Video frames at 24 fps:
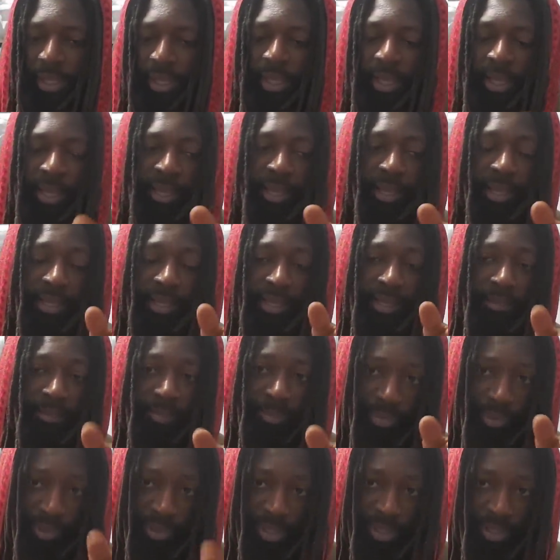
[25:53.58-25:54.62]
and
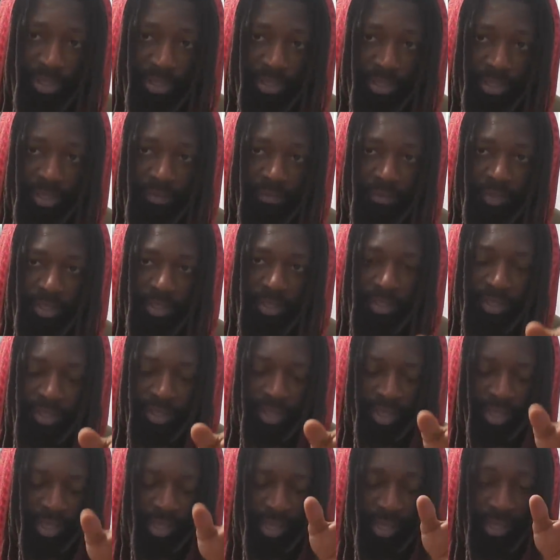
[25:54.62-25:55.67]
book a service
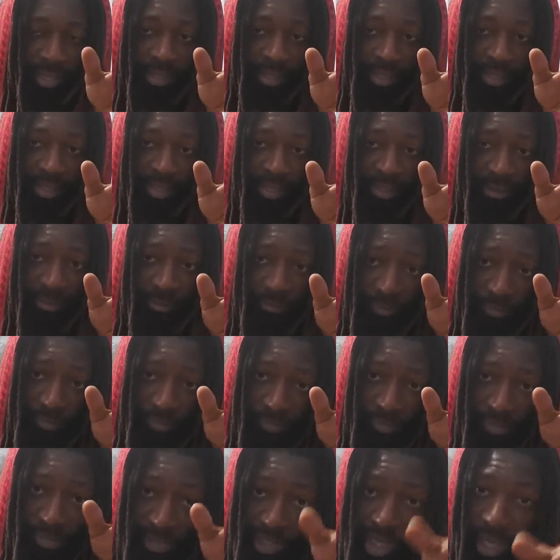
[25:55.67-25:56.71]
and then
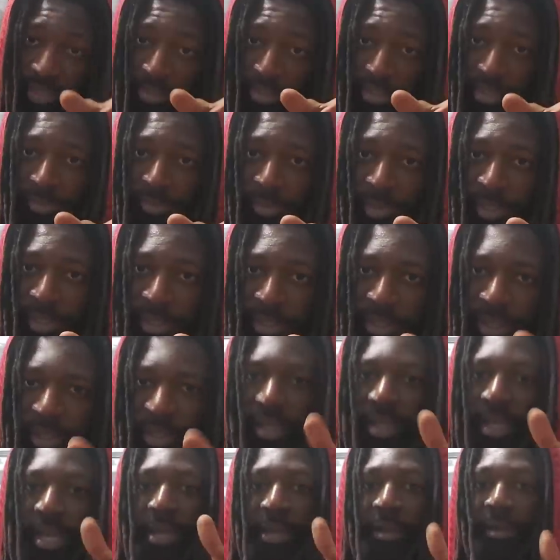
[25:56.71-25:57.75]
talk to me,
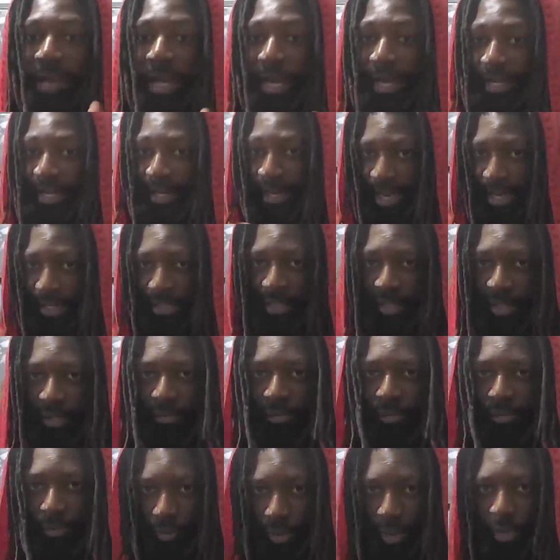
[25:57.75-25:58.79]
and I can actually
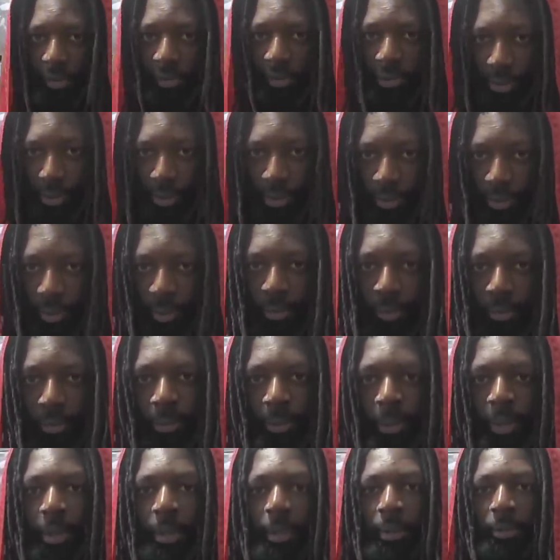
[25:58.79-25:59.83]
run you through
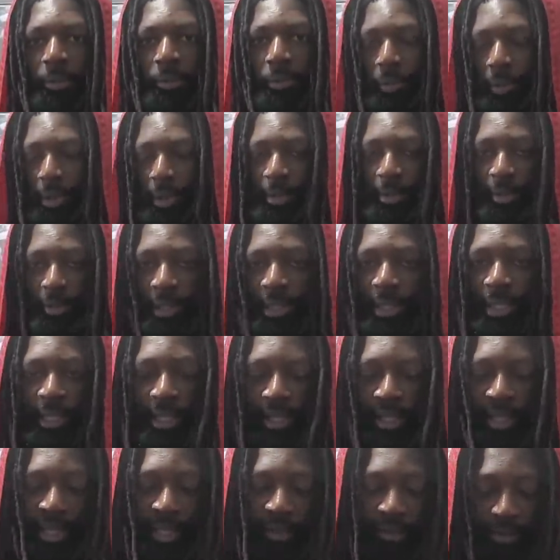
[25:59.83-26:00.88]
what you need.
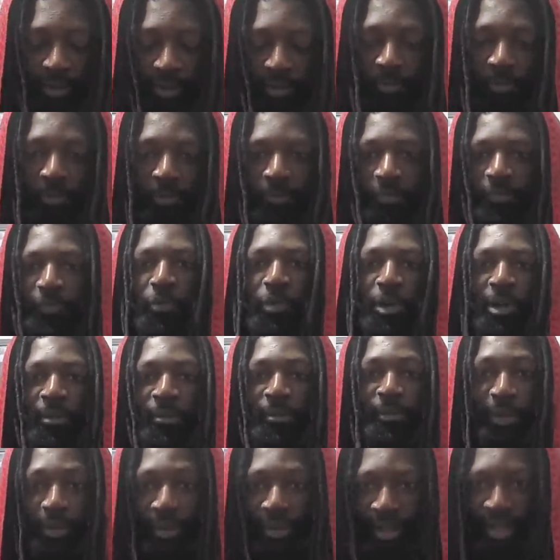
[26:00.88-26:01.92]
Like if you want to
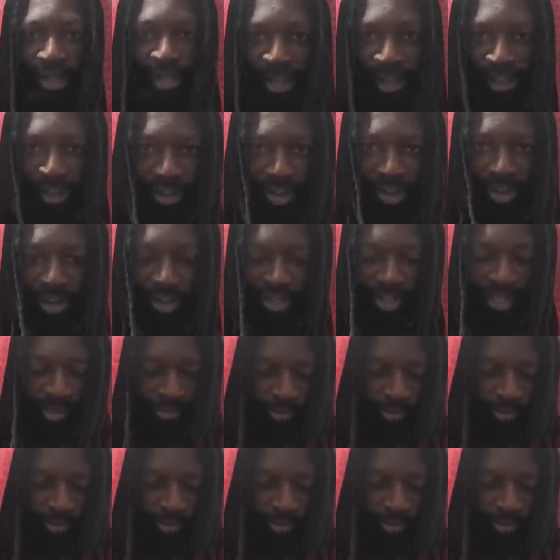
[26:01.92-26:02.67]
build an AR, like